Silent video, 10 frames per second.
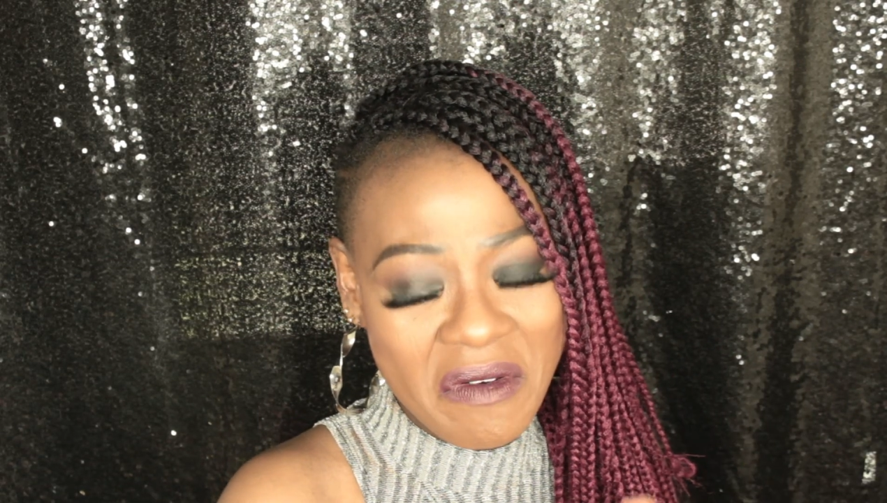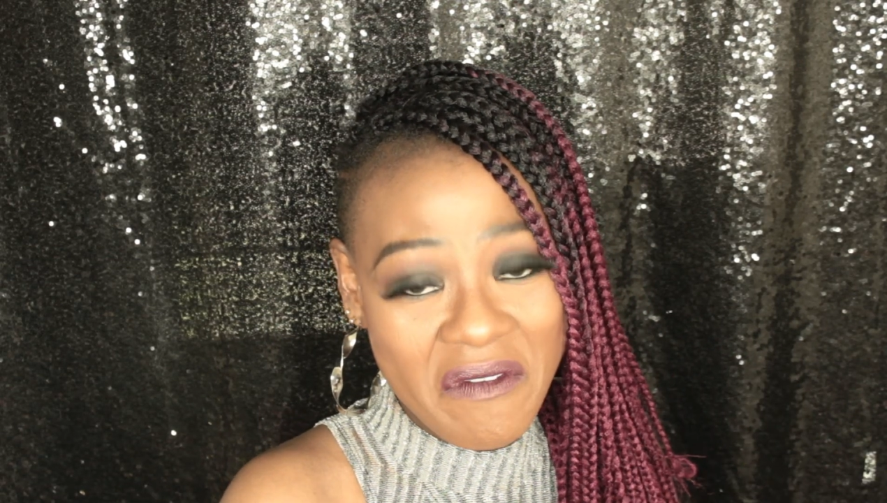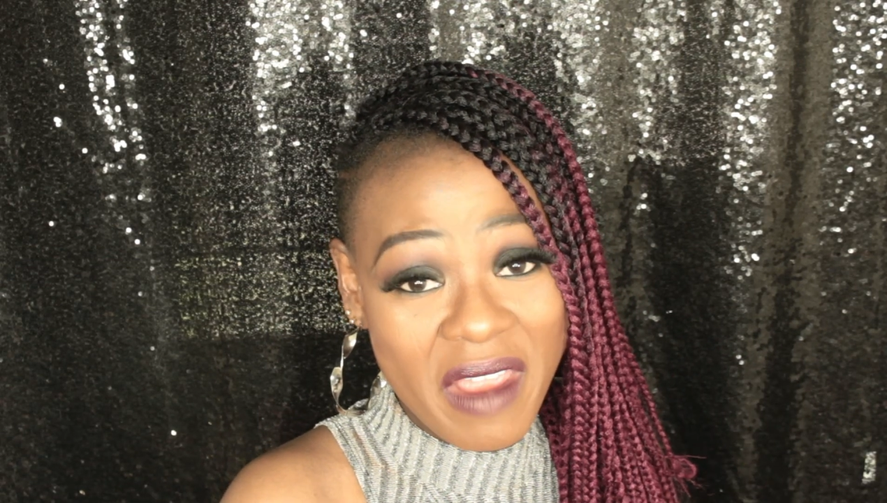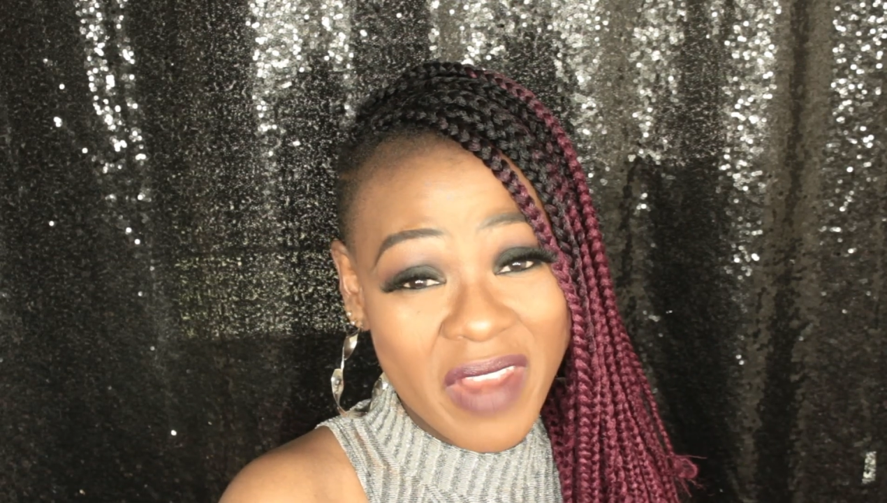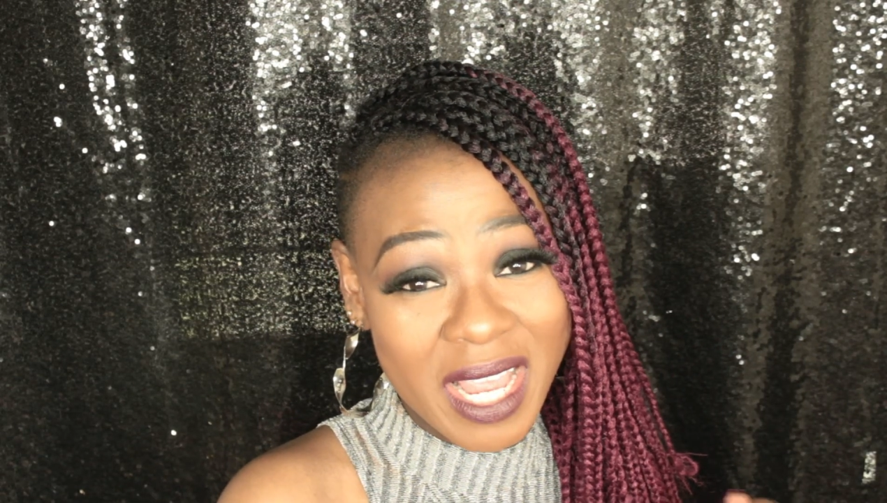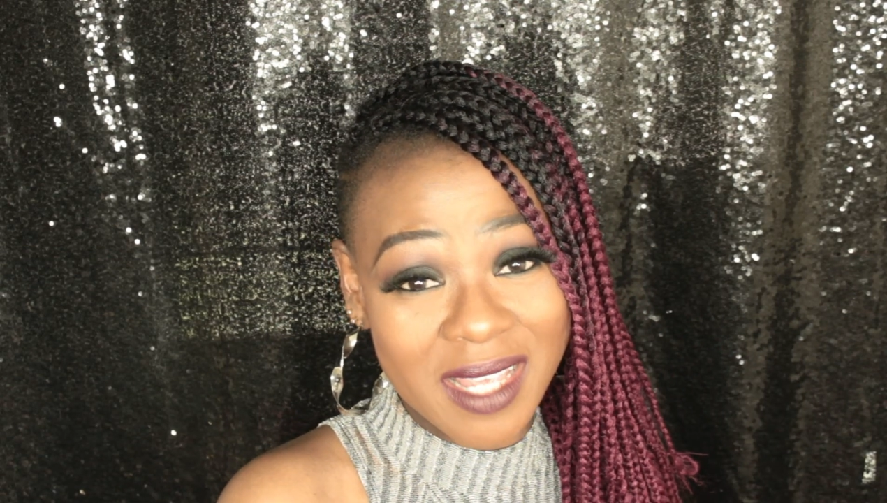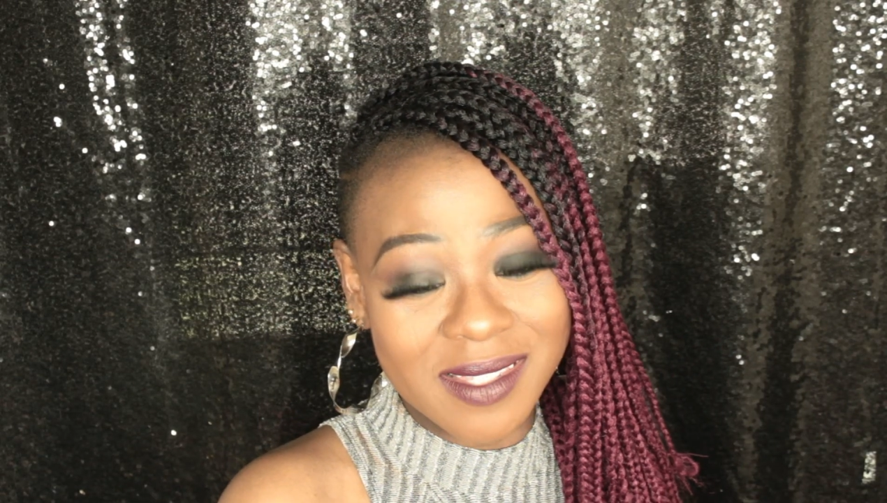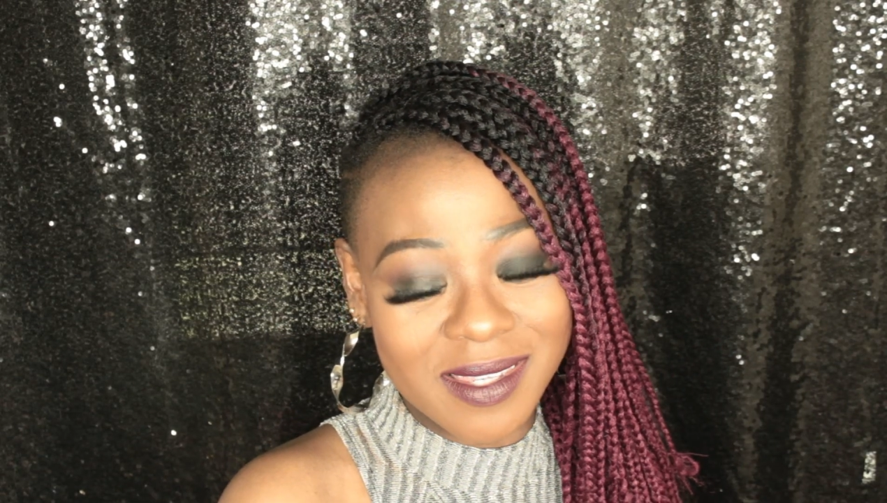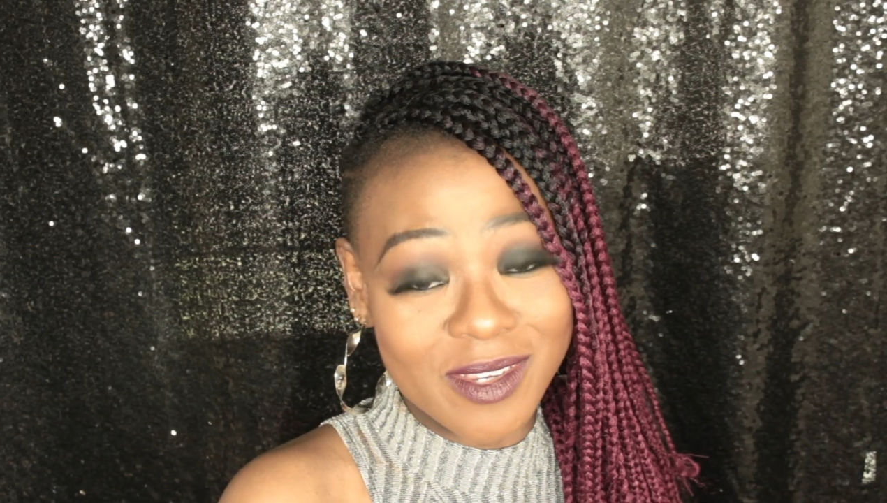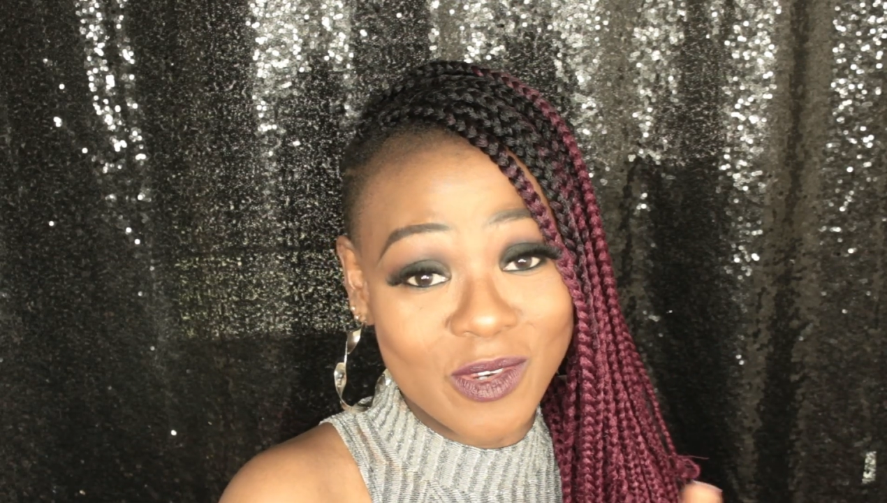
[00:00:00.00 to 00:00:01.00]
very
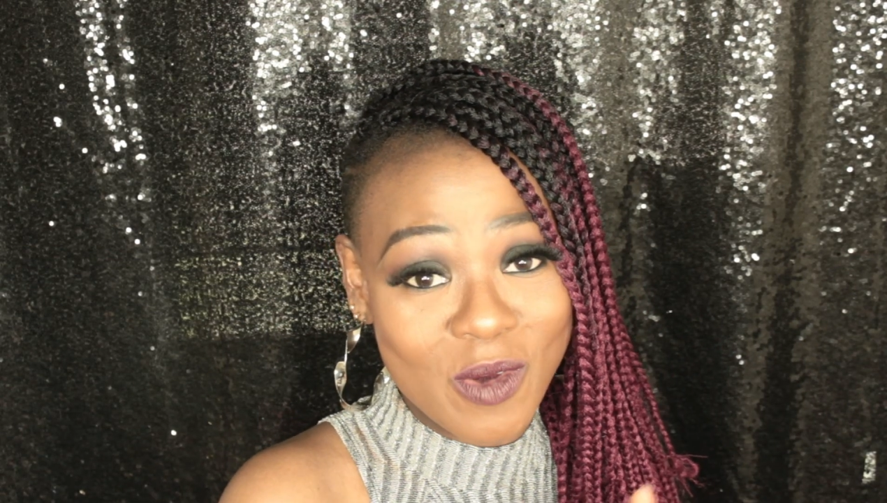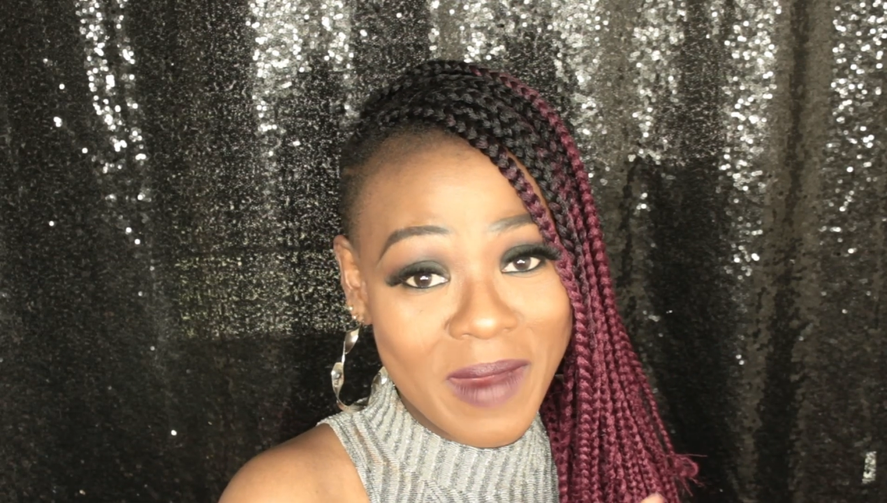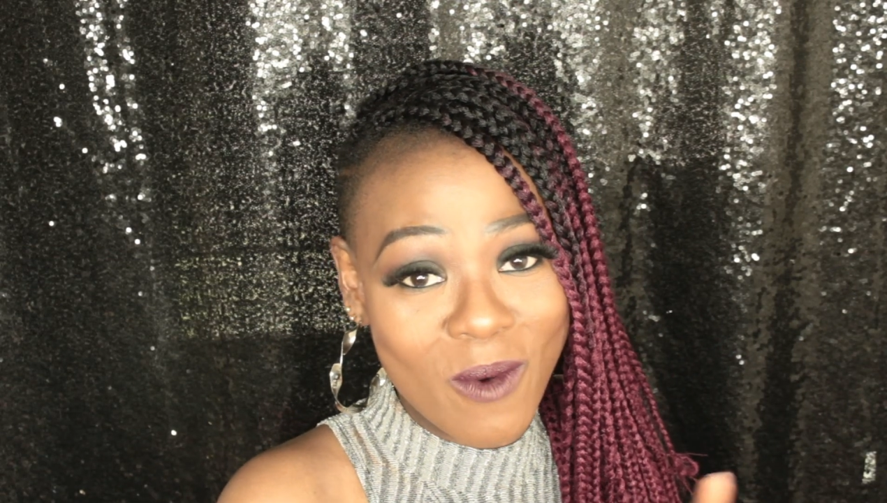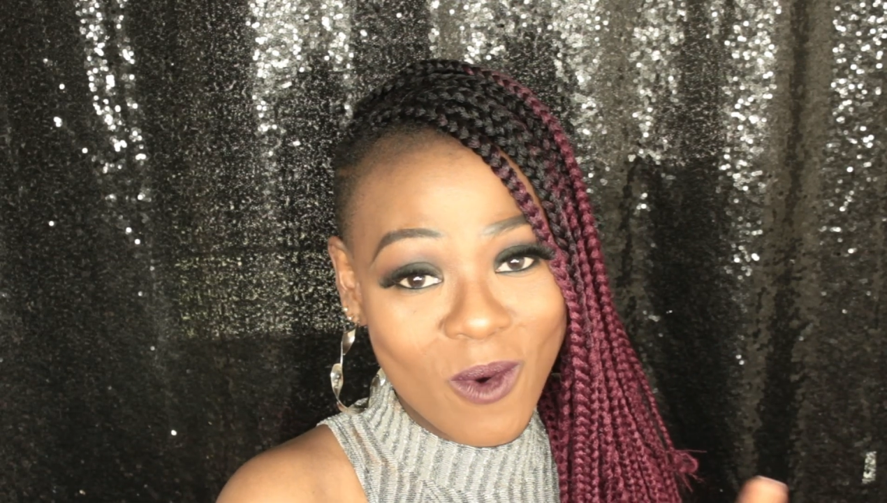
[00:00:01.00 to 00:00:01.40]
easy, you know my